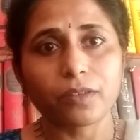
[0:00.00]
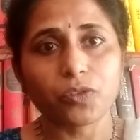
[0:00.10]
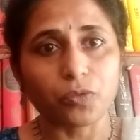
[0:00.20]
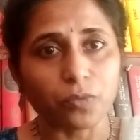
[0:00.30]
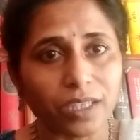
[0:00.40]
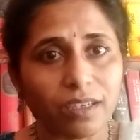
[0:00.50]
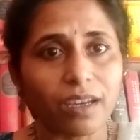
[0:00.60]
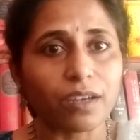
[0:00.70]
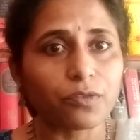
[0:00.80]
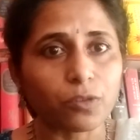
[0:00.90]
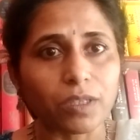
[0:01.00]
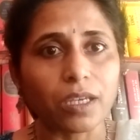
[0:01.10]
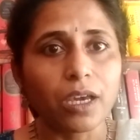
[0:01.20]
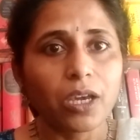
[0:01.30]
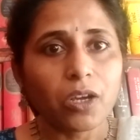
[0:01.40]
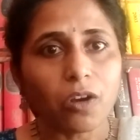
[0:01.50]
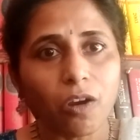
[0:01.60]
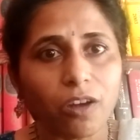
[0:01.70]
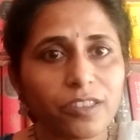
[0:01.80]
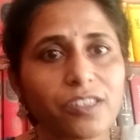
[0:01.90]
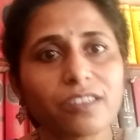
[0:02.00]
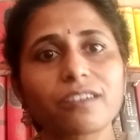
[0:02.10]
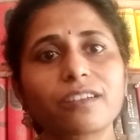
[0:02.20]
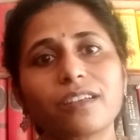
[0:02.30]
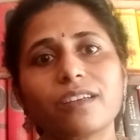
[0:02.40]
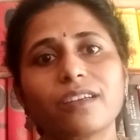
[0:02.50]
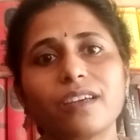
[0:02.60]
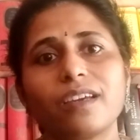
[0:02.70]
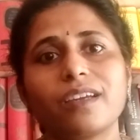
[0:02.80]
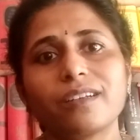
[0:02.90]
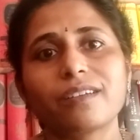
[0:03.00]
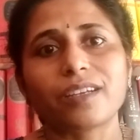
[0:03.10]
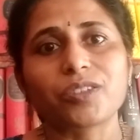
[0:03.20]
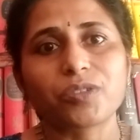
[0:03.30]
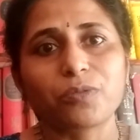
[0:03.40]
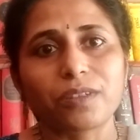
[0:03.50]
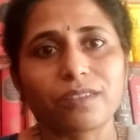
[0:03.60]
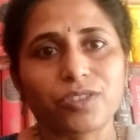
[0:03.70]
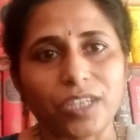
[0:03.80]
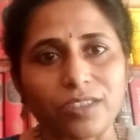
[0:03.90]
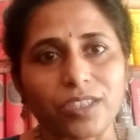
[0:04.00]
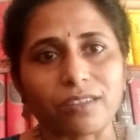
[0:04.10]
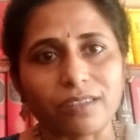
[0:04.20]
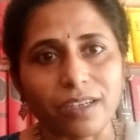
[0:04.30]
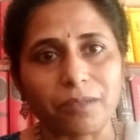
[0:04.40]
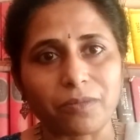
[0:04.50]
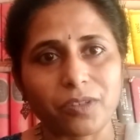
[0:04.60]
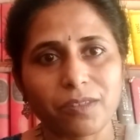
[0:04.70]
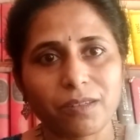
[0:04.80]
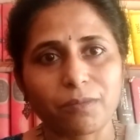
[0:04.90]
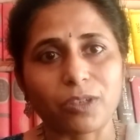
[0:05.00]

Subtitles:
So we have to be constantly in touch with the changing times.